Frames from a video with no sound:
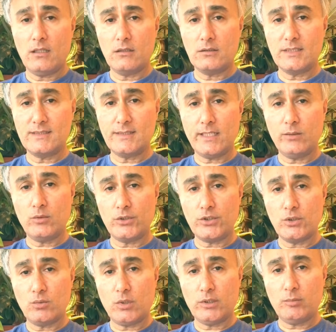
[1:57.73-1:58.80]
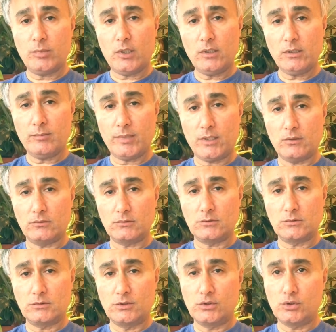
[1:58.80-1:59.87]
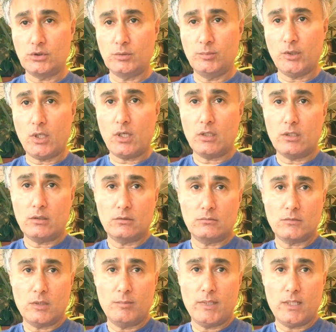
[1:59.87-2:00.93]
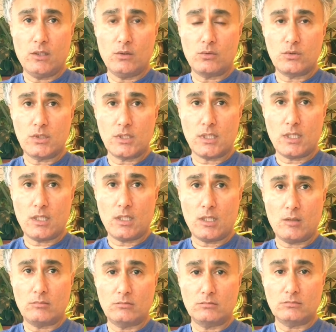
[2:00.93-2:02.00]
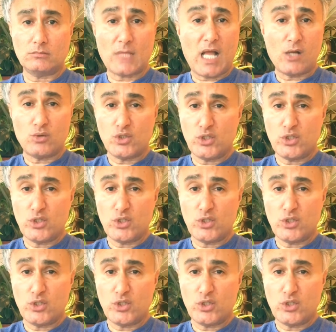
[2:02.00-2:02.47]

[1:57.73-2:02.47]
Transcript: Decide what you want to blog about. You could blog about how